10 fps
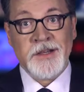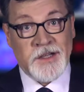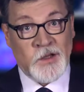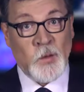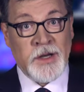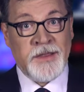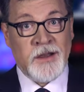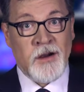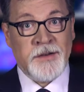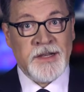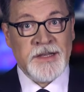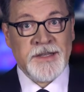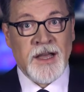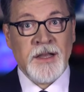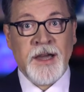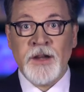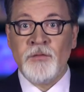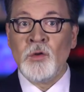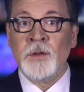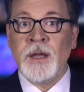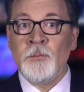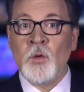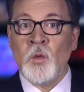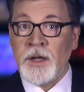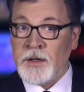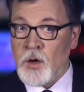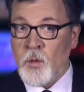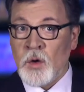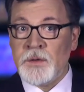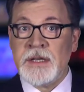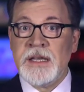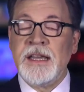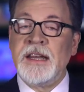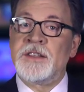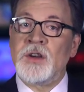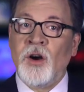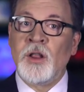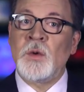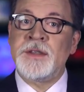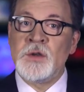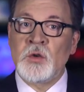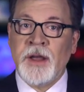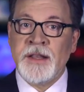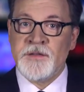She tweeted the RT style guide rule number 1, quote, "It is always Ukraine's